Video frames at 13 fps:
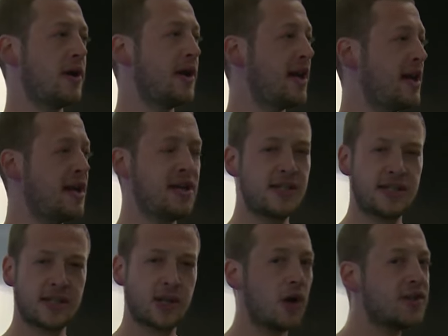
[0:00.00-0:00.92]

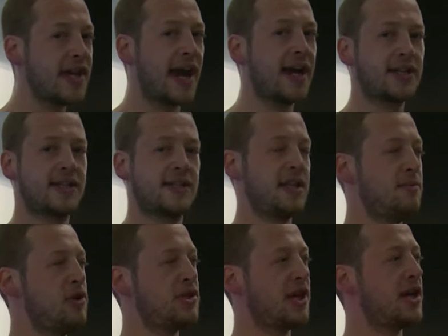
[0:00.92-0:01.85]
is contacts in the
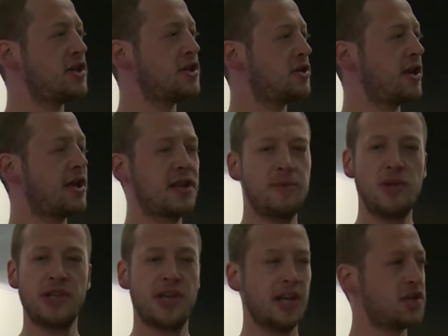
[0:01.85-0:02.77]
music industry. The
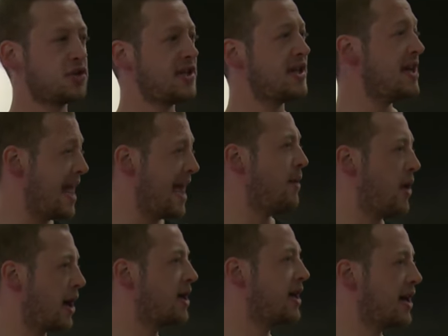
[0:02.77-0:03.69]
music industry is a
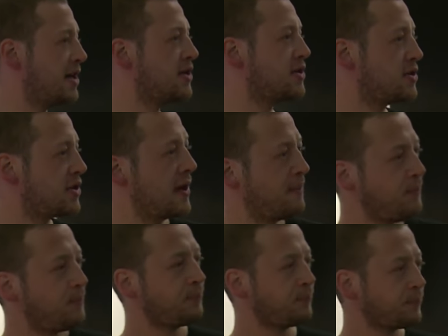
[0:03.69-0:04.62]
networking industry. Yeah,
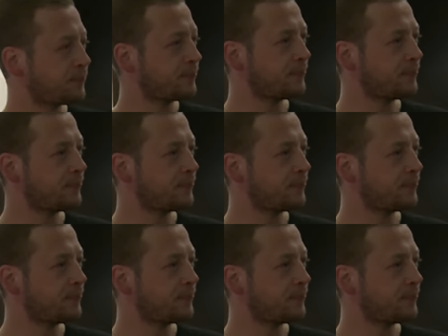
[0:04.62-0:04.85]
for sure. And